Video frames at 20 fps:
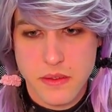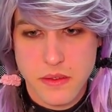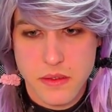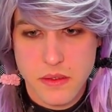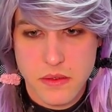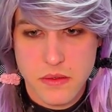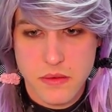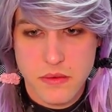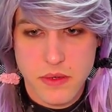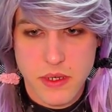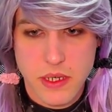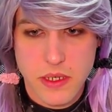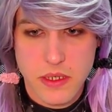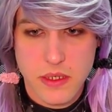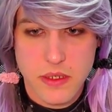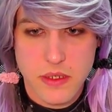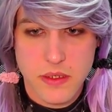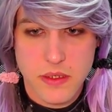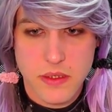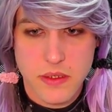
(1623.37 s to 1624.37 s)
Right.
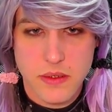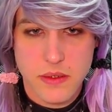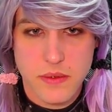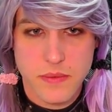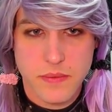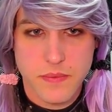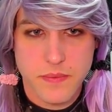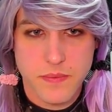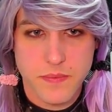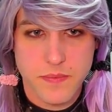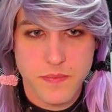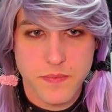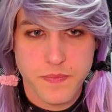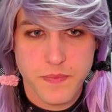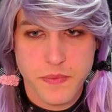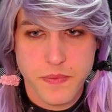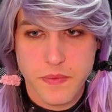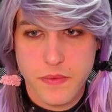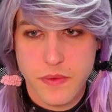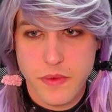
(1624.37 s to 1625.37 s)

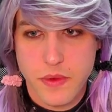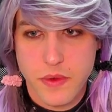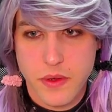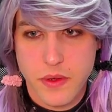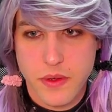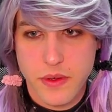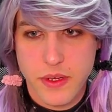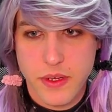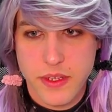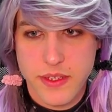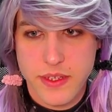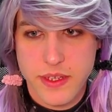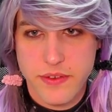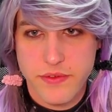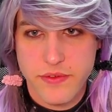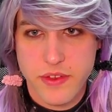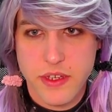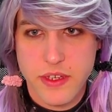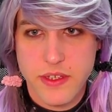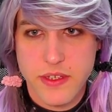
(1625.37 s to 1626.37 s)
We already saved
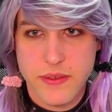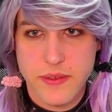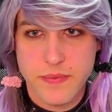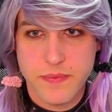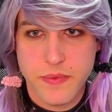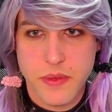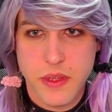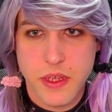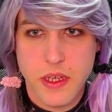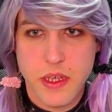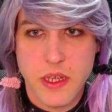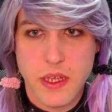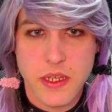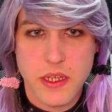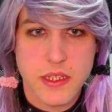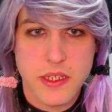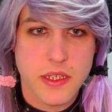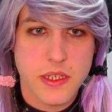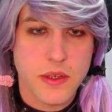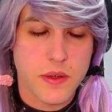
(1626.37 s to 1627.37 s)
this.
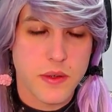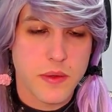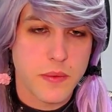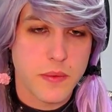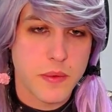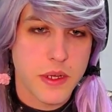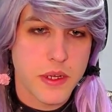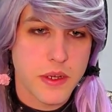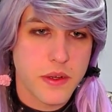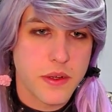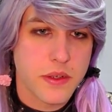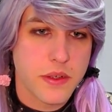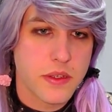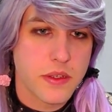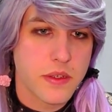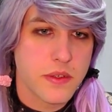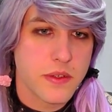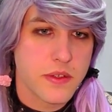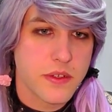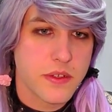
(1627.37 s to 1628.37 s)
So we are going to
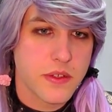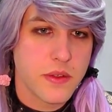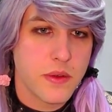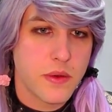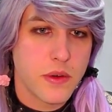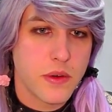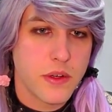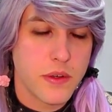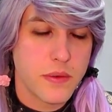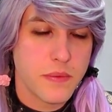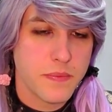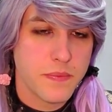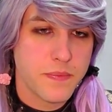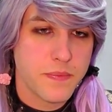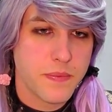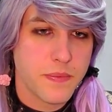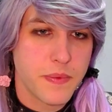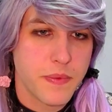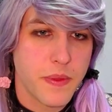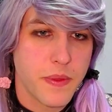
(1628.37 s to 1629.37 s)
store
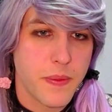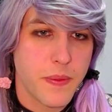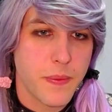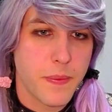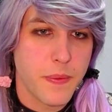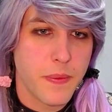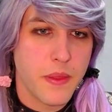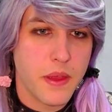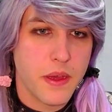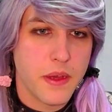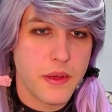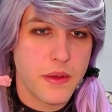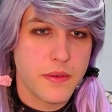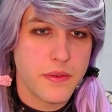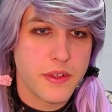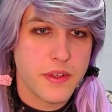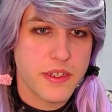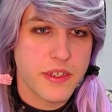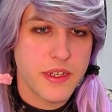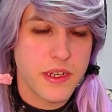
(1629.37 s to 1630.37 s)
the
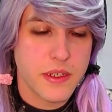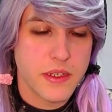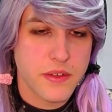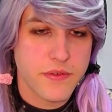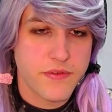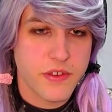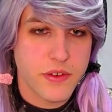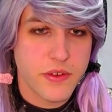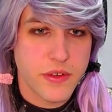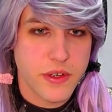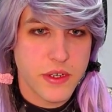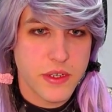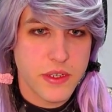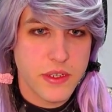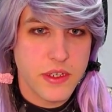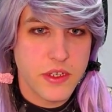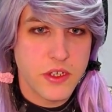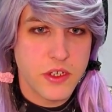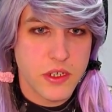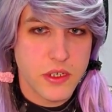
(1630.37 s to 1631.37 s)
result of our
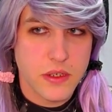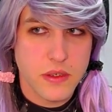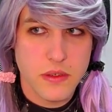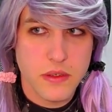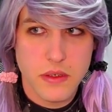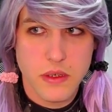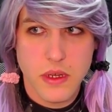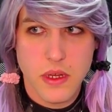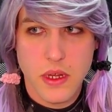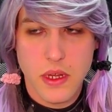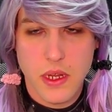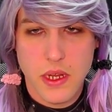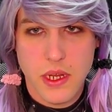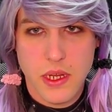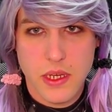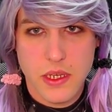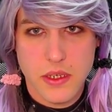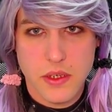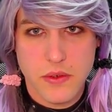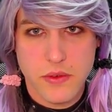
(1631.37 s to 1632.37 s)
addition
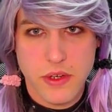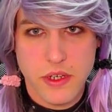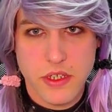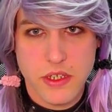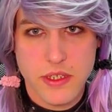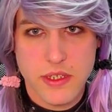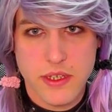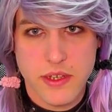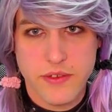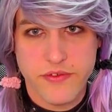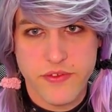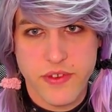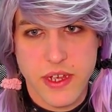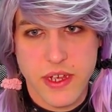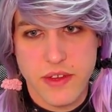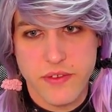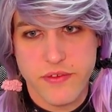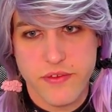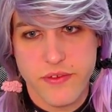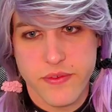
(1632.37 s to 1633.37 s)
into register 5,